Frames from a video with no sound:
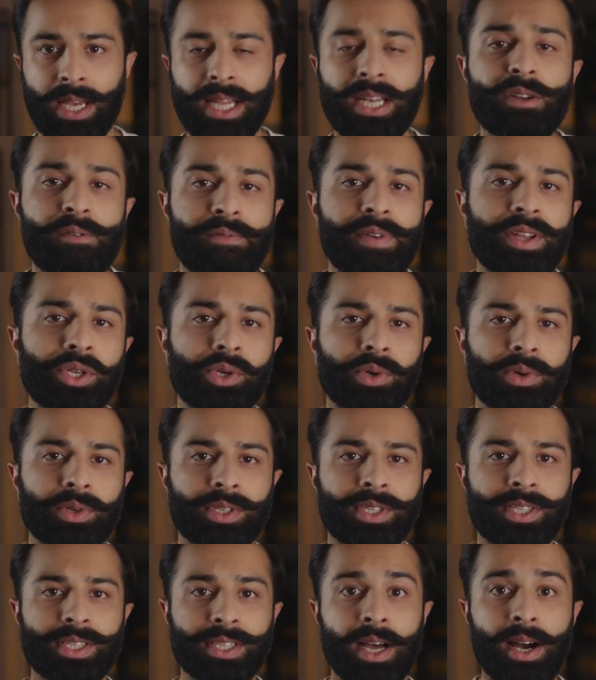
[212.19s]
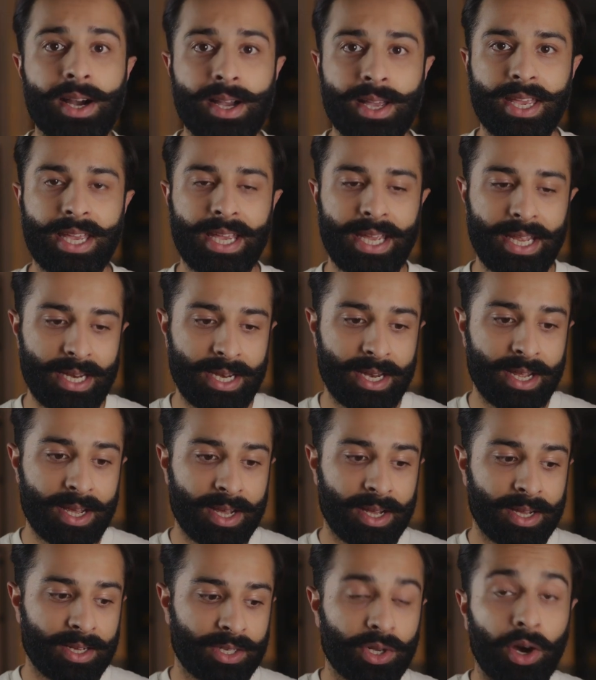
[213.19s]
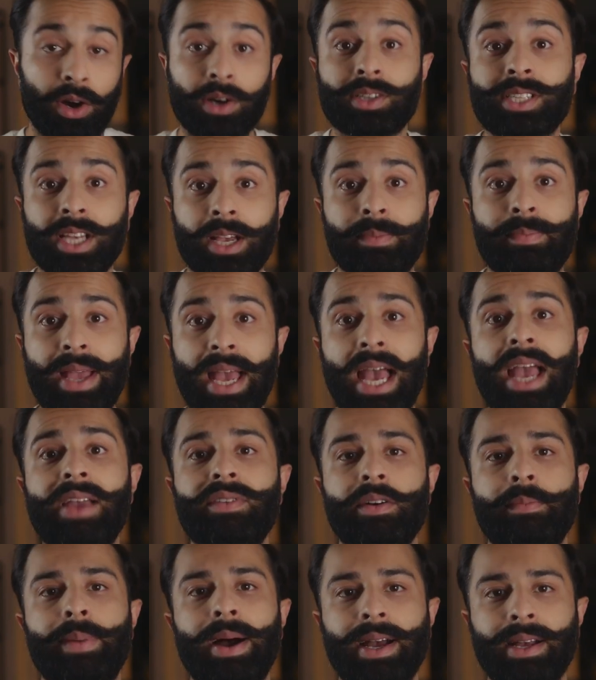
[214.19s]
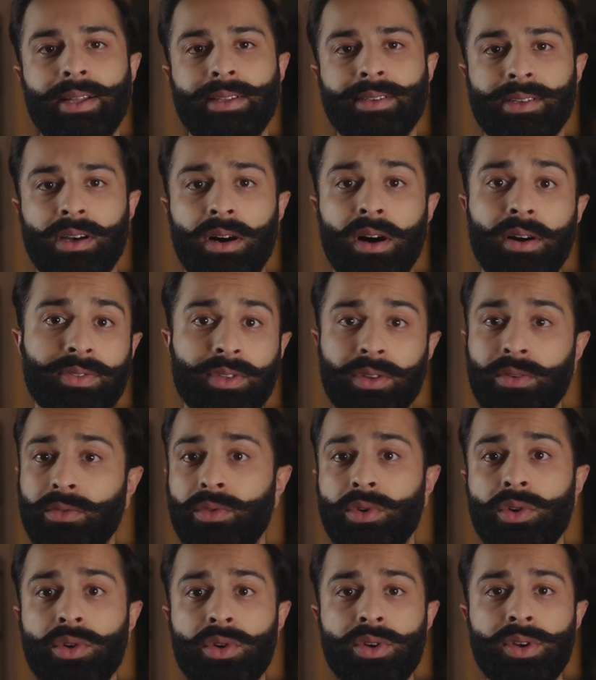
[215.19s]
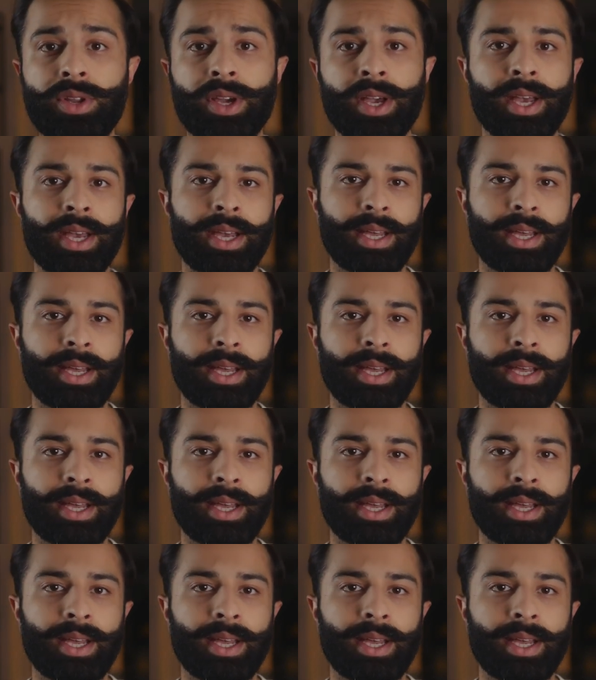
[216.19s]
Individuals stuck in toxic behavior patterns are often rude,